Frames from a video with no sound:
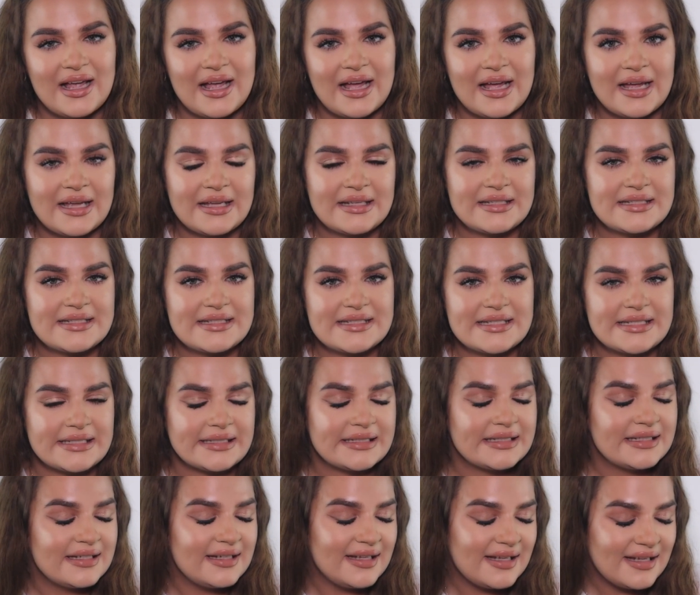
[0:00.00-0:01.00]
And
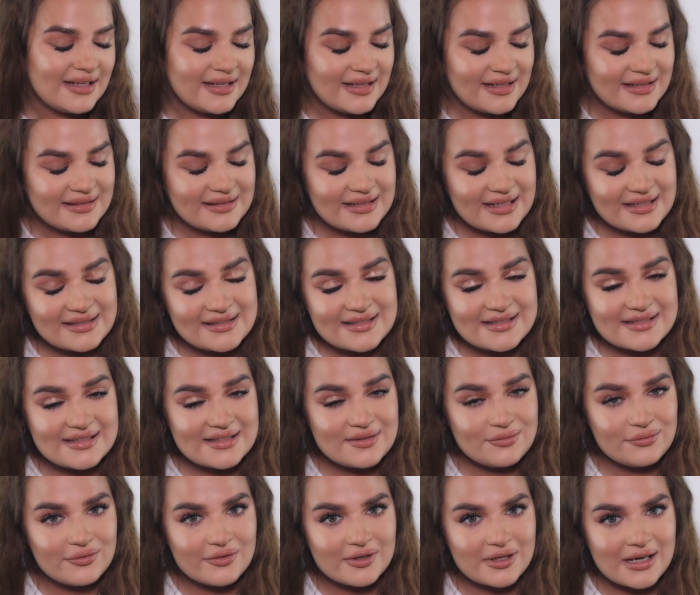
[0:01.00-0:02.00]
that is
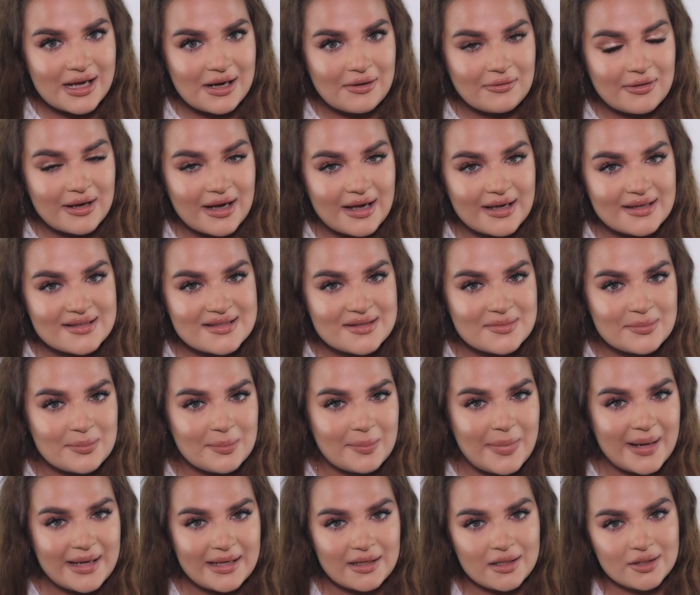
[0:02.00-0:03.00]
it for now, guys.
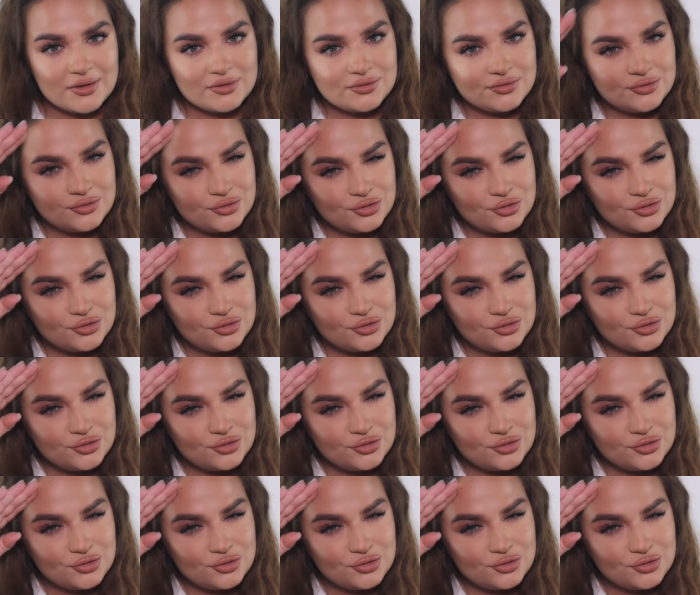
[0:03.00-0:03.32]
Bye.